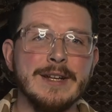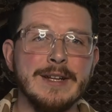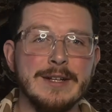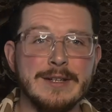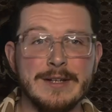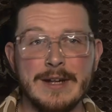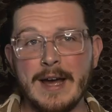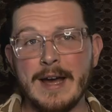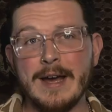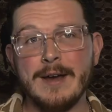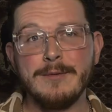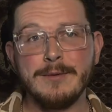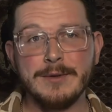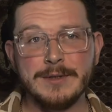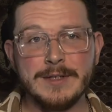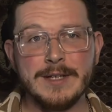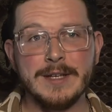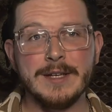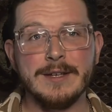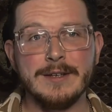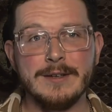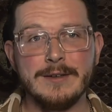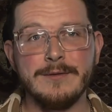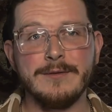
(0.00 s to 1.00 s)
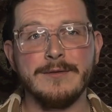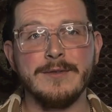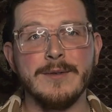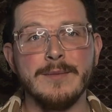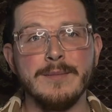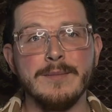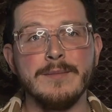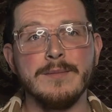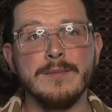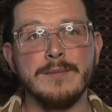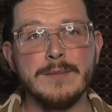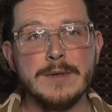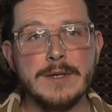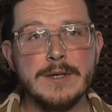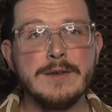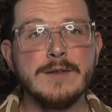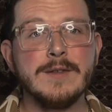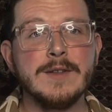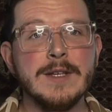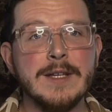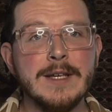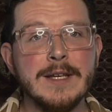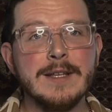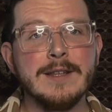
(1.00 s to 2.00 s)
And I will tell you, from
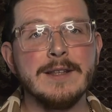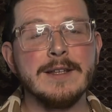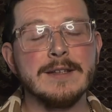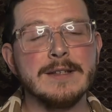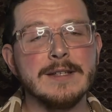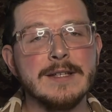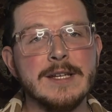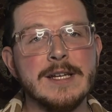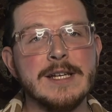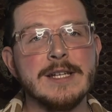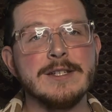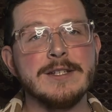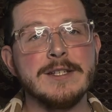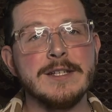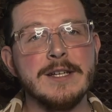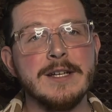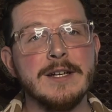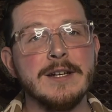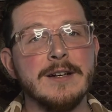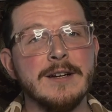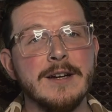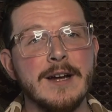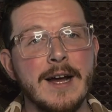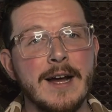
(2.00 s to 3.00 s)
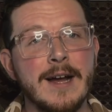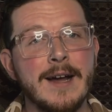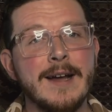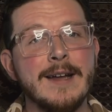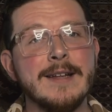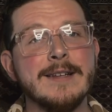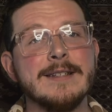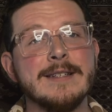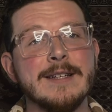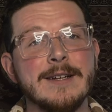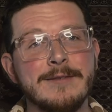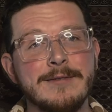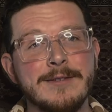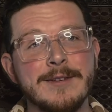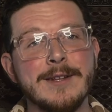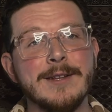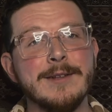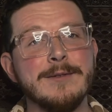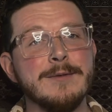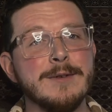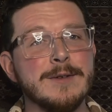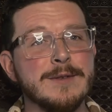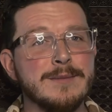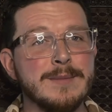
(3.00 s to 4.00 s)
using it this last year, I
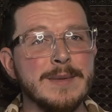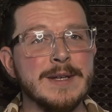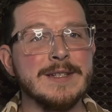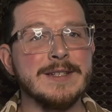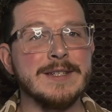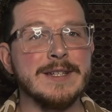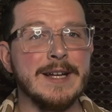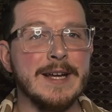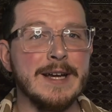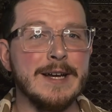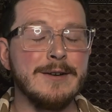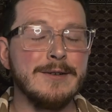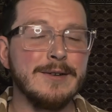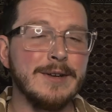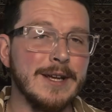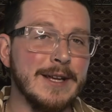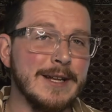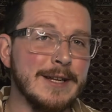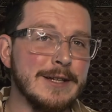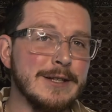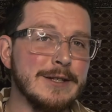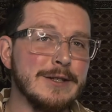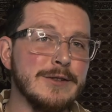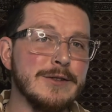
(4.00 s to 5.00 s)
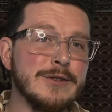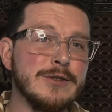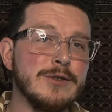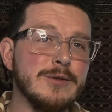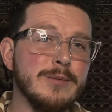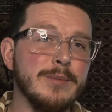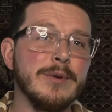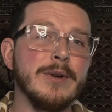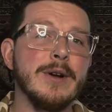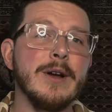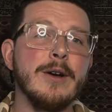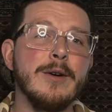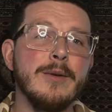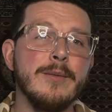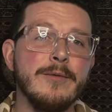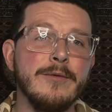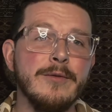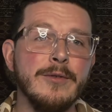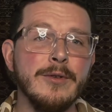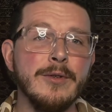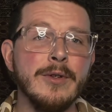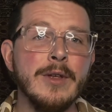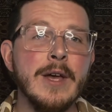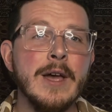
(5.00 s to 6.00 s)
definitely was missing out, and it is super
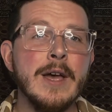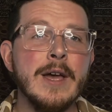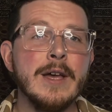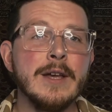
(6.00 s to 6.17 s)
helpful.